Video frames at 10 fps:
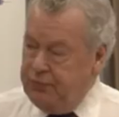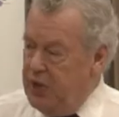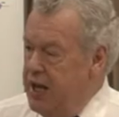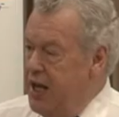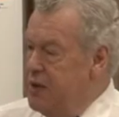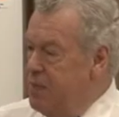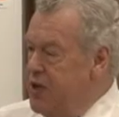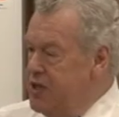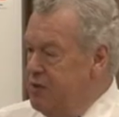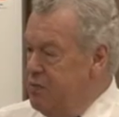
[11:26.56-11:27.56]
Another
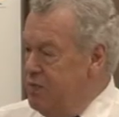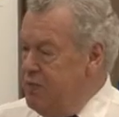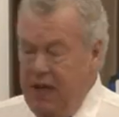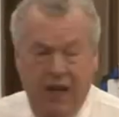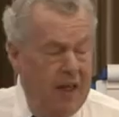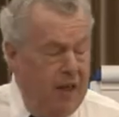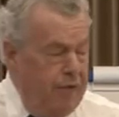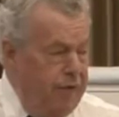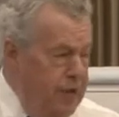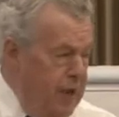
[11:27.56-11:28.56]
person would
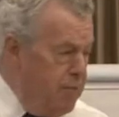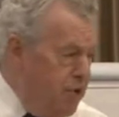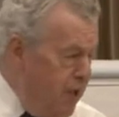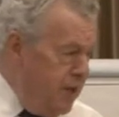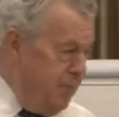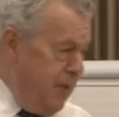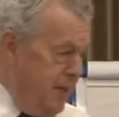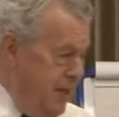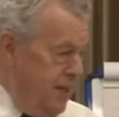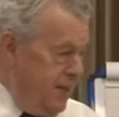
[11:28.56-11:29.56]
feel their pride had been
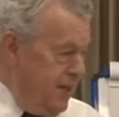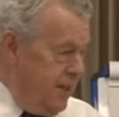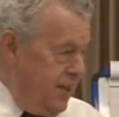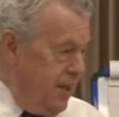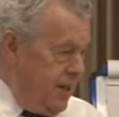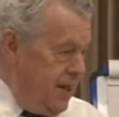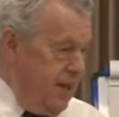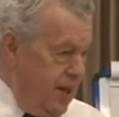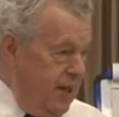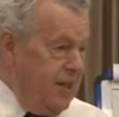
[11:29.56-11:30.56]
dented. You
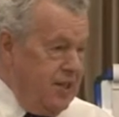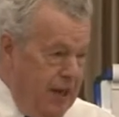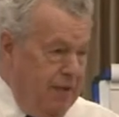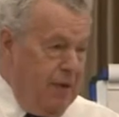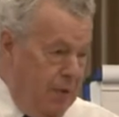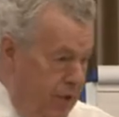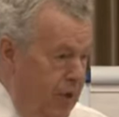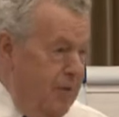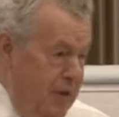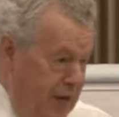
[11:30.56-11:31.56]
know, they'd saved up a
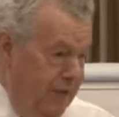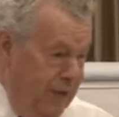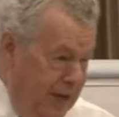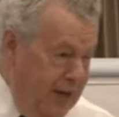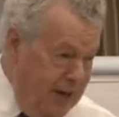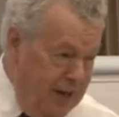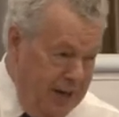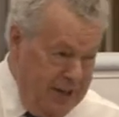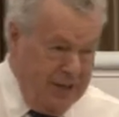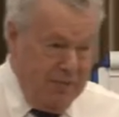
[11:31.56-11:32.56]
lot of money for that car
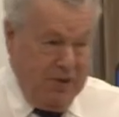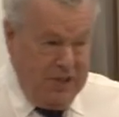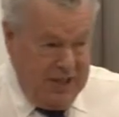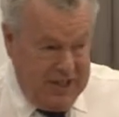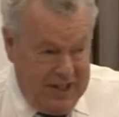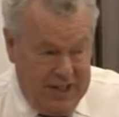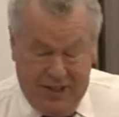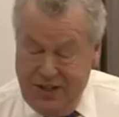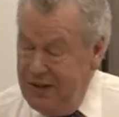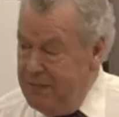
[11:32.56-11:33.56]
and someone's hit it and
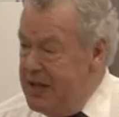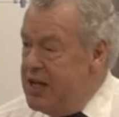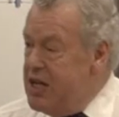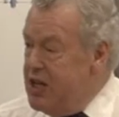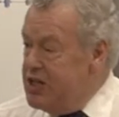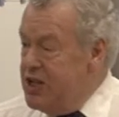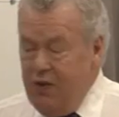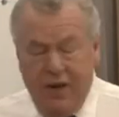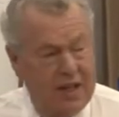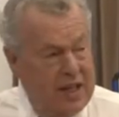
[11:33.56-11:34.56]
so on. So
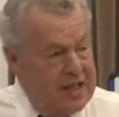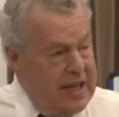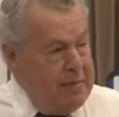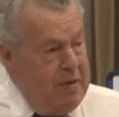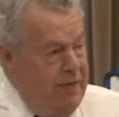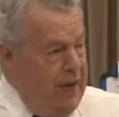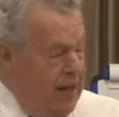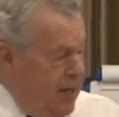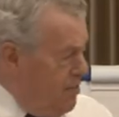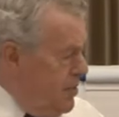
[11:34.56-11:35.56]
the same
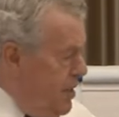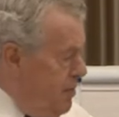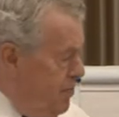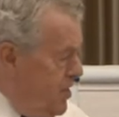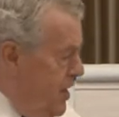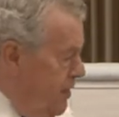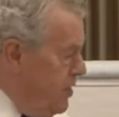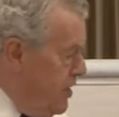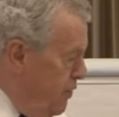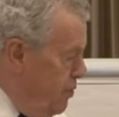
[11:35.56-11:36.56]
event can be perceived
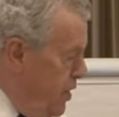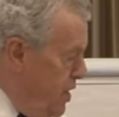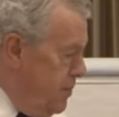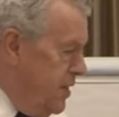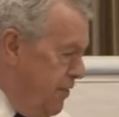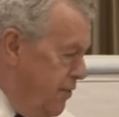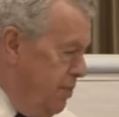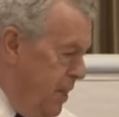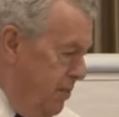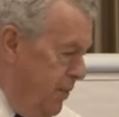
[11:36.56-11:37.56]
in different ways by different
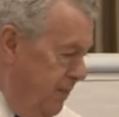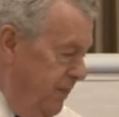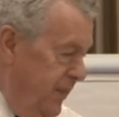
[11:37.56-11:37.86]
people.